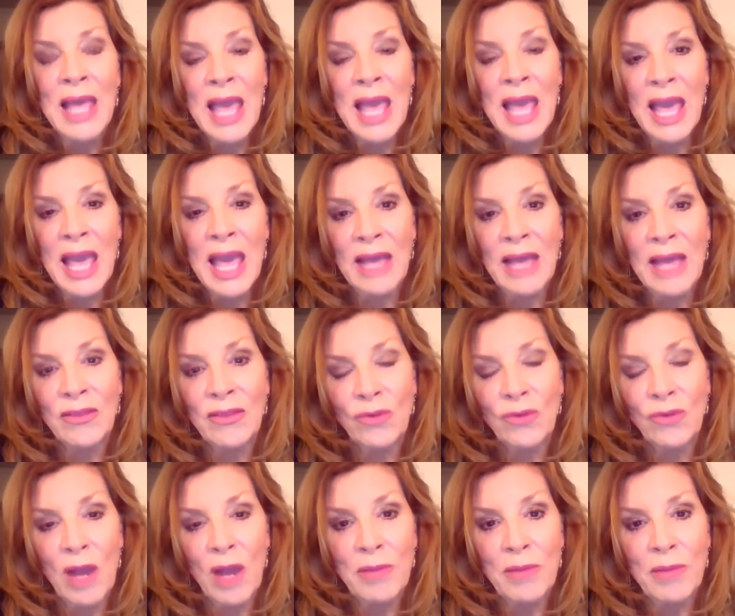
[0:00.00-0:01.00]
and the
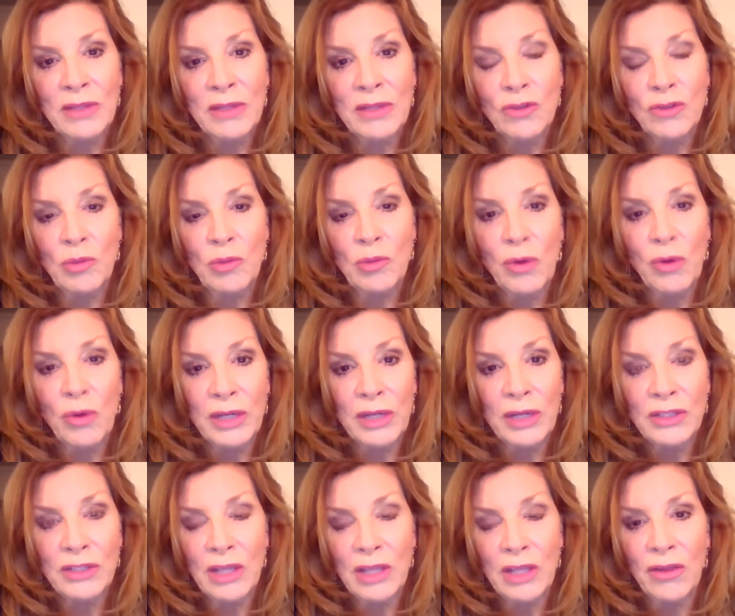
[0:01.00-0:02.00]
tribe can support
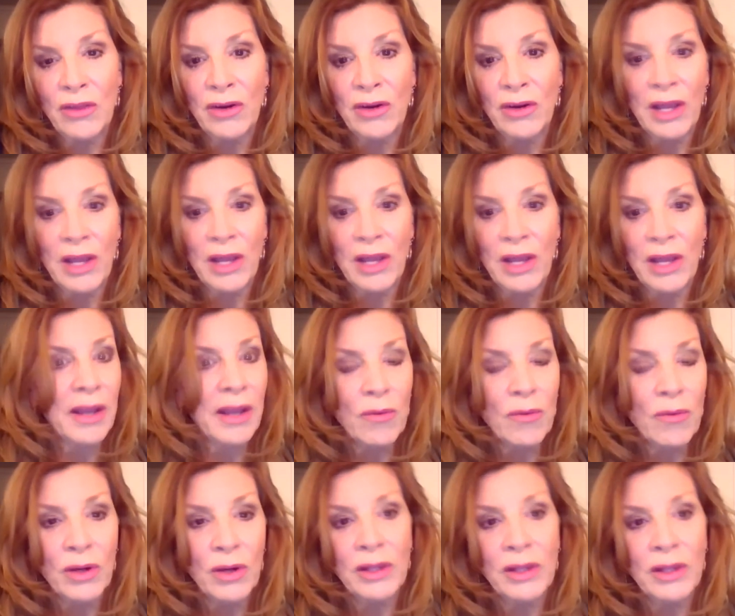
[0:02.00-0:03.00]
each other and
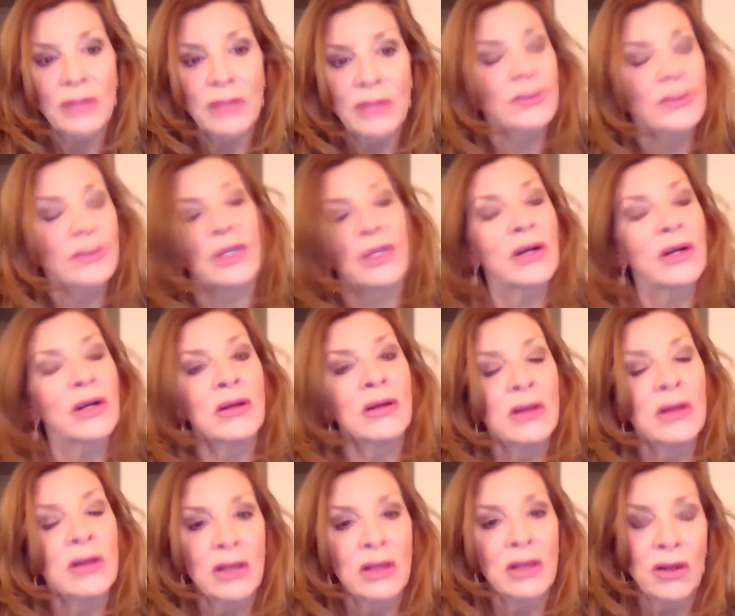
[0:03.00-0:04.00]
network and share,
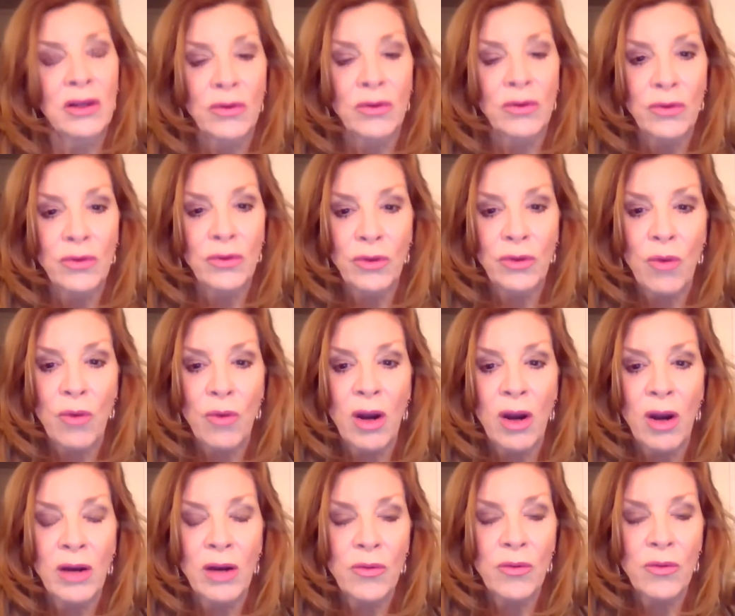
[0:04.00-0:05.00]
who you
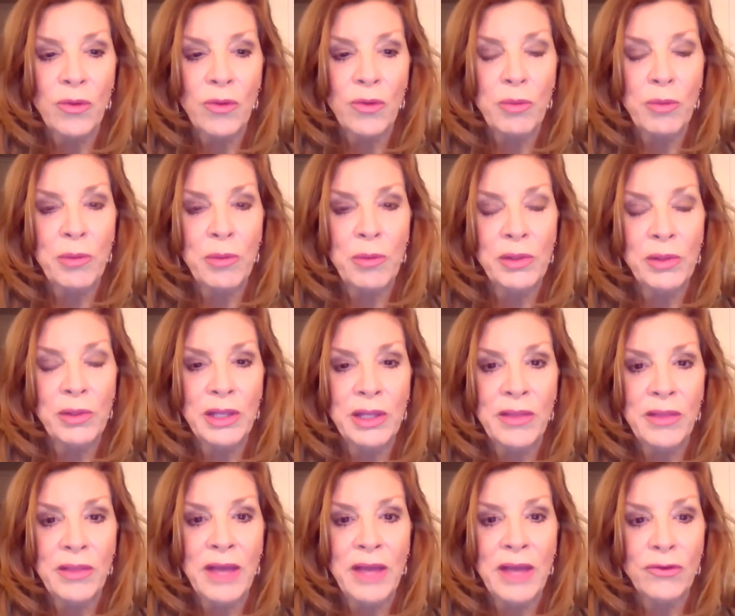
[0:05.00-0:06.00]
are with people
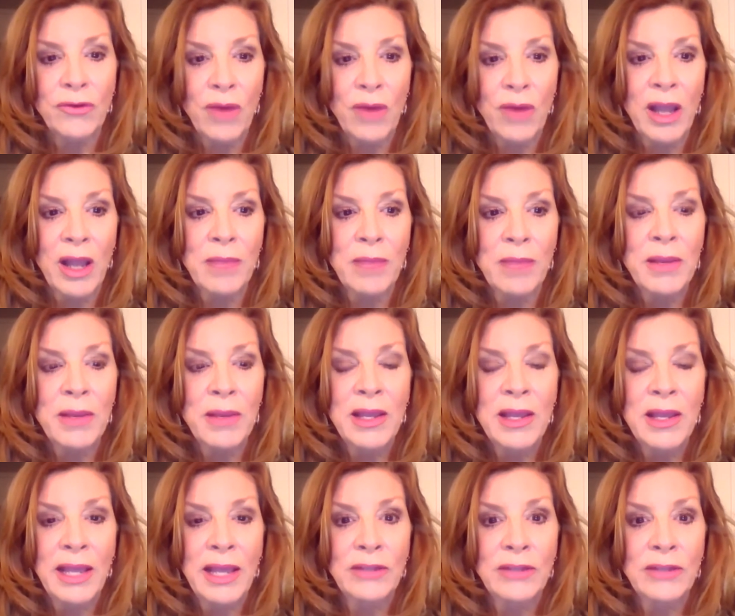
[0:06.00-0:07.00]
in that tribe
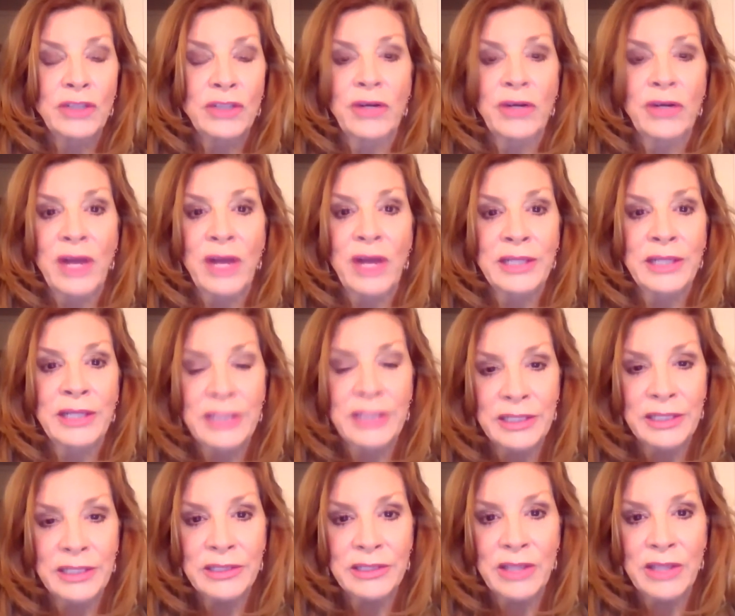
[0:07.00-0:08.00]
and share
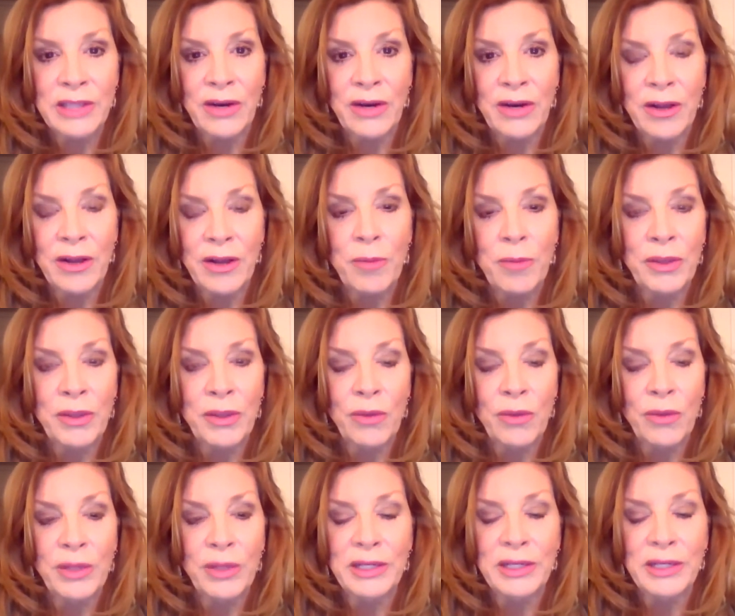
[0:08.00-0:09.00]
ideas that are helping you.
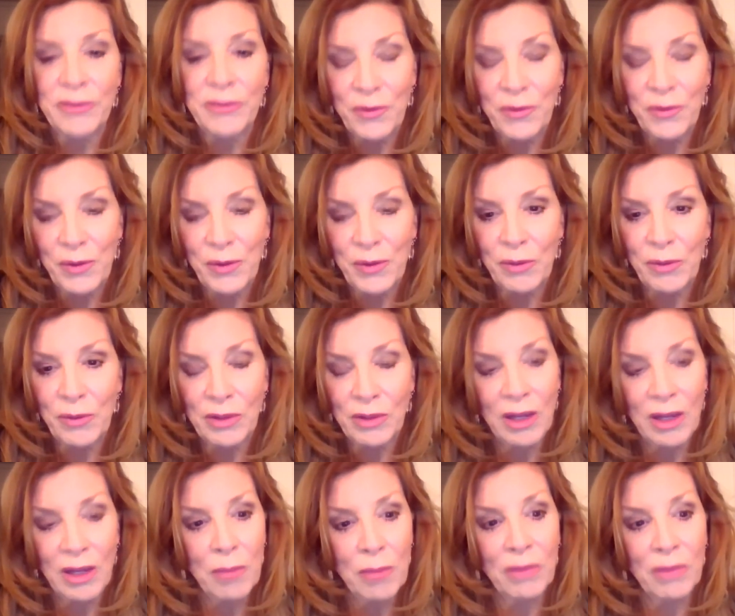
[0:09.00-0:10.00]
We're going to work with a
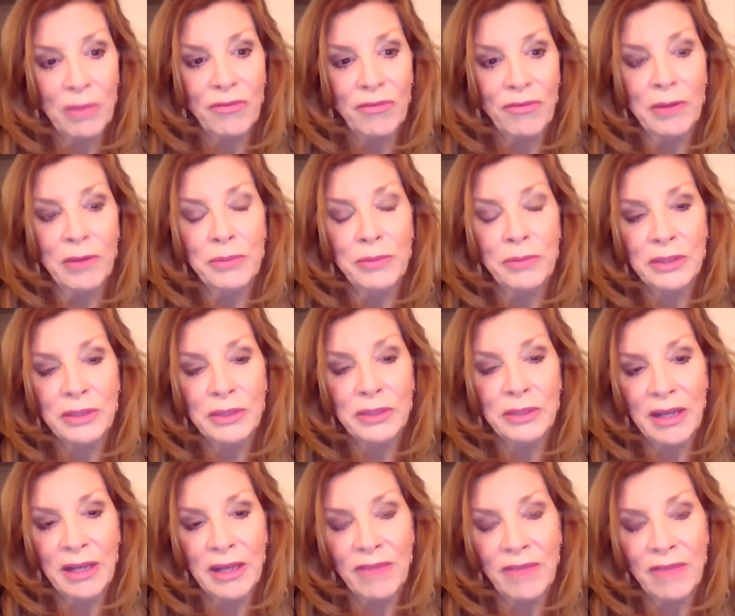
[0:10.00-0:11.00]
couple of fun books
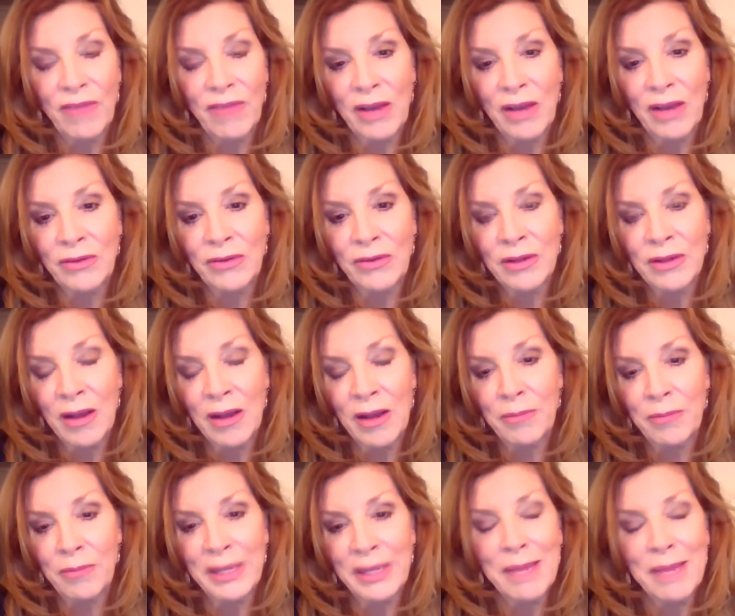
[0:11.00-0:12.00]
that I found on
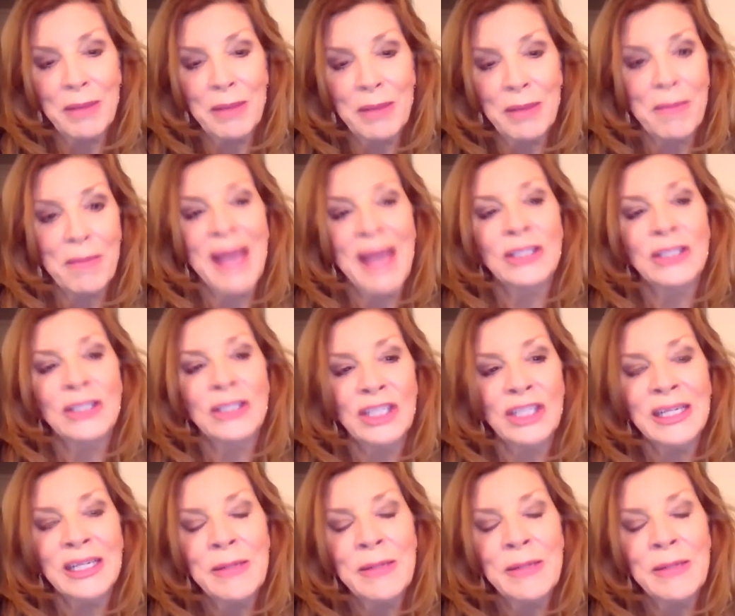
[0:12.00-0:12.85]
becoming magic.